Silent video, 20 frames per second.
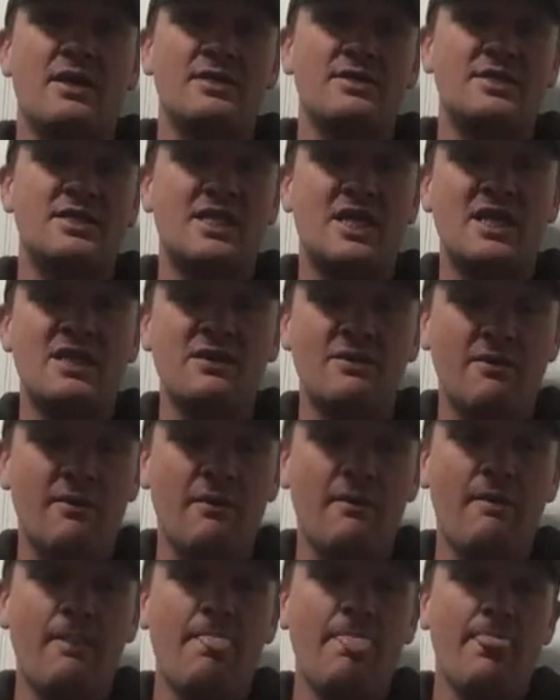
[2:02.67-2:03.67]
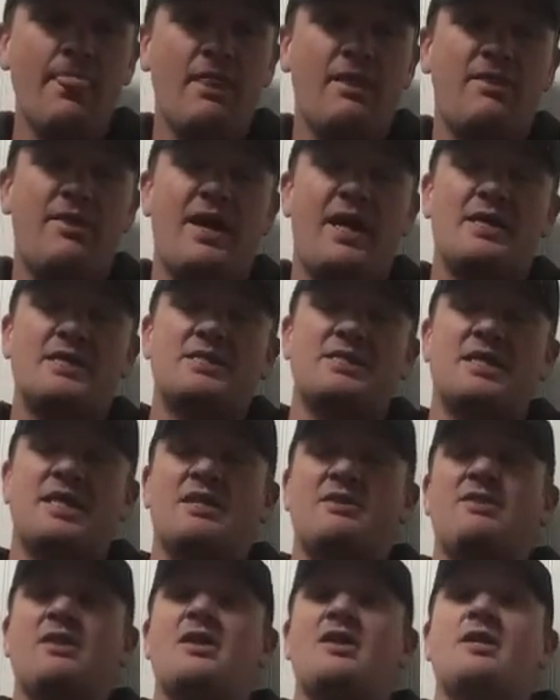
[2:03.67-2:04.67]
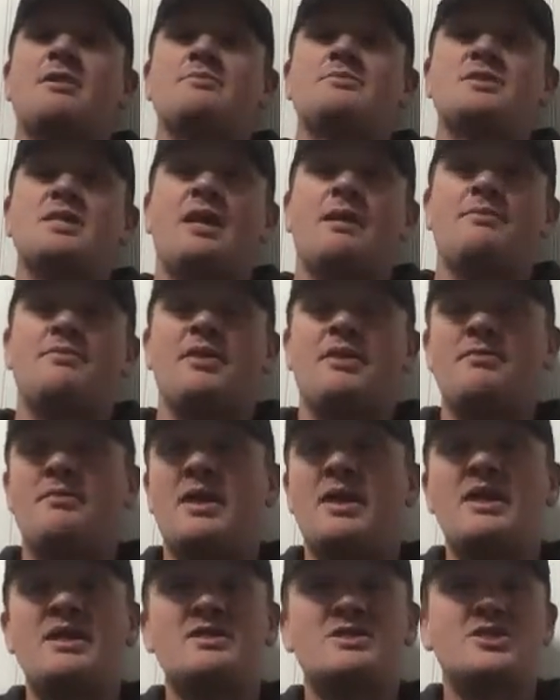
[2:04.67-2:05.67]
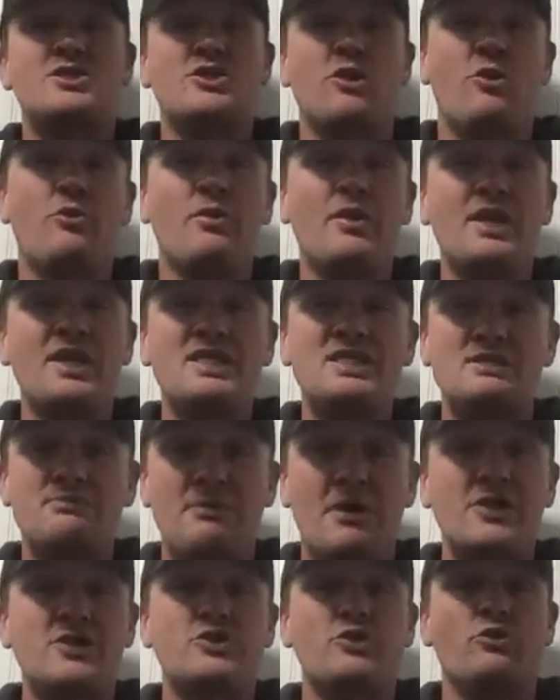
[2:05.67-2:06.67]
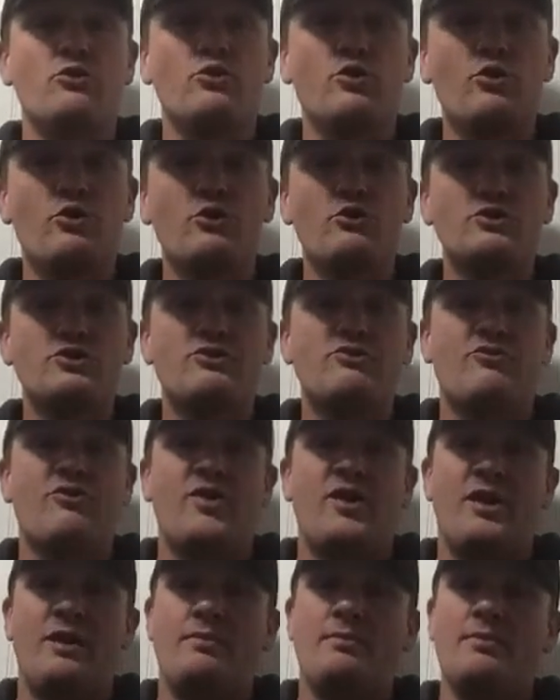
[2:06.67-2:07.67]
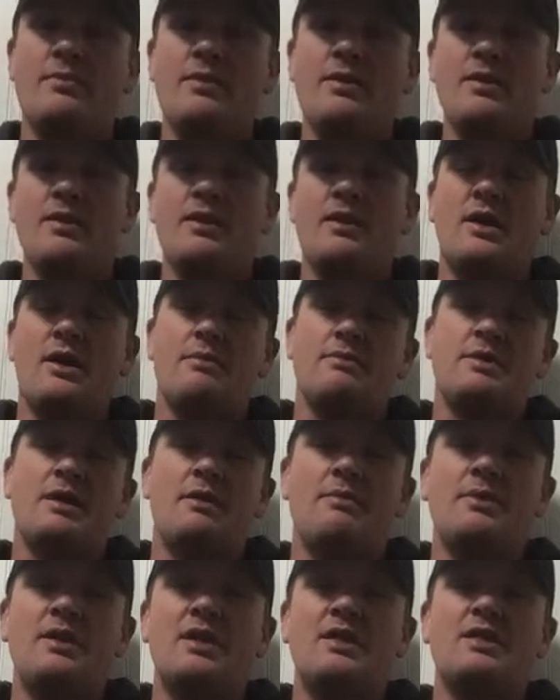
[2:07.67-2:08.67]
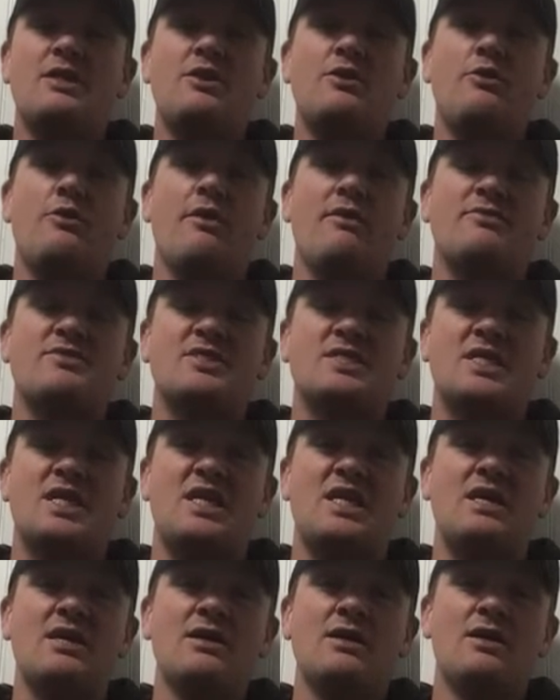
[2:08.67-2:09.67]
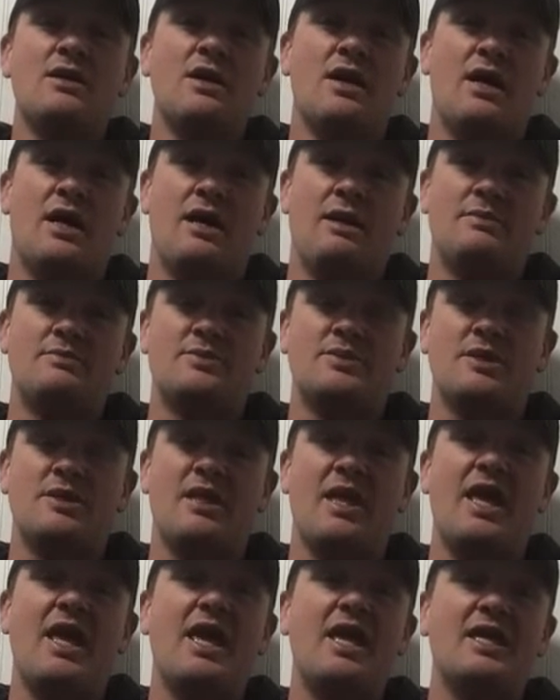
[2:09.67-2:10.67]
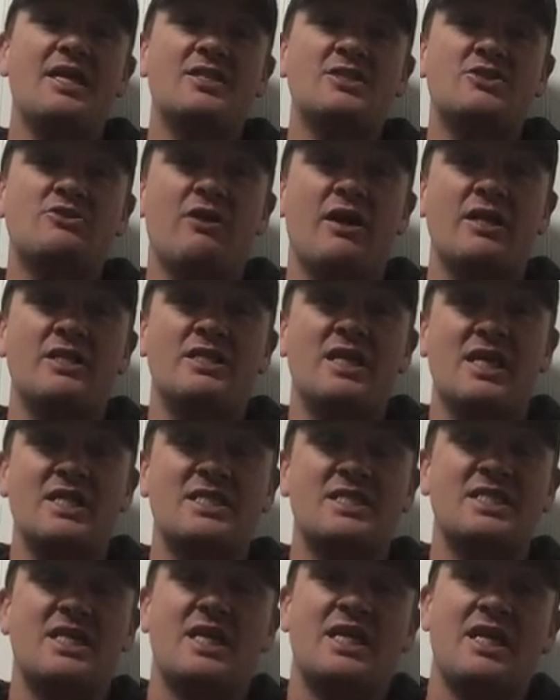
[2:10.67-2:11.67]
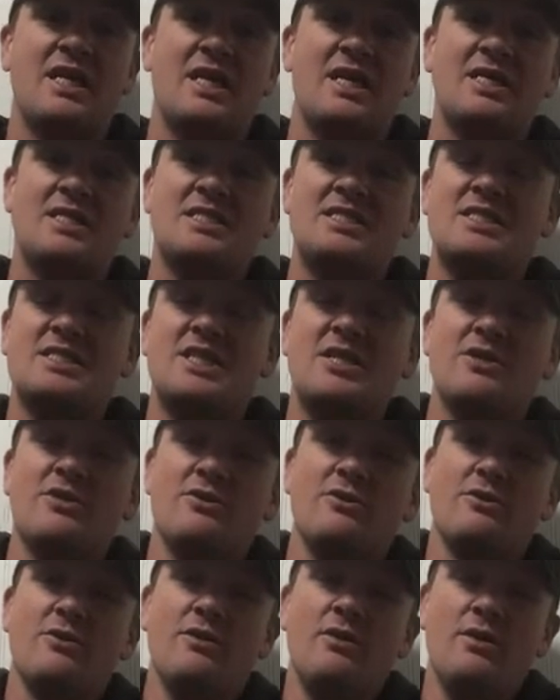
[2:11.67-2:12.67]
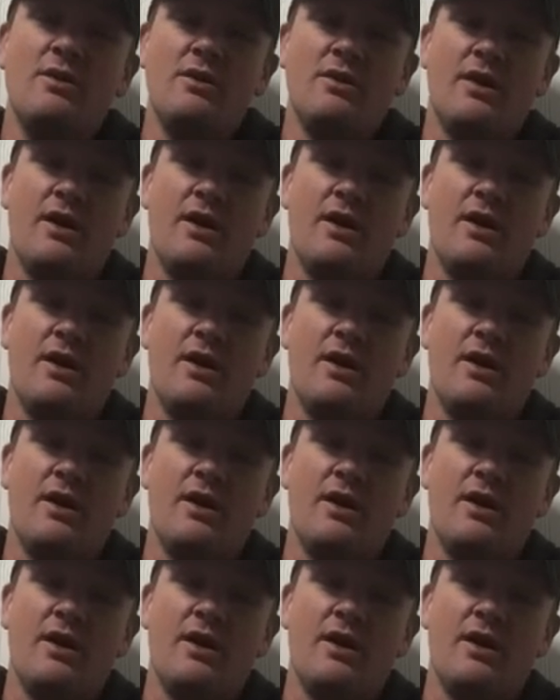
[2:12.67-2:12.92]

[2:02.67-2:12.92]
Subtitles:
until that thing comes up. They made so many special rules for him coming into UFC, delaying his drug testing, and he still